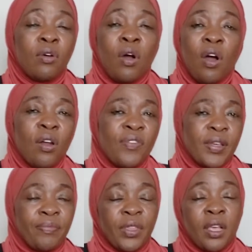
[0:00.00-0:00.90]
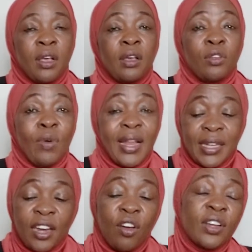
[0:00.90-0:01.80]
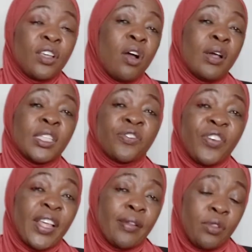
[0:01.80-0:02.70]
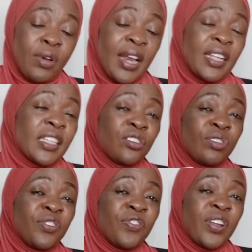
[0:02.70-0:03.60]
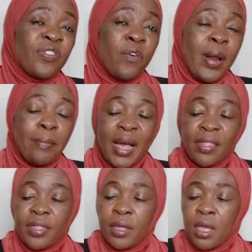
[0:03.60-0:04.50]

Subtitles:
all of them. You want an audio? It's free. You can listen to it free for 1 month.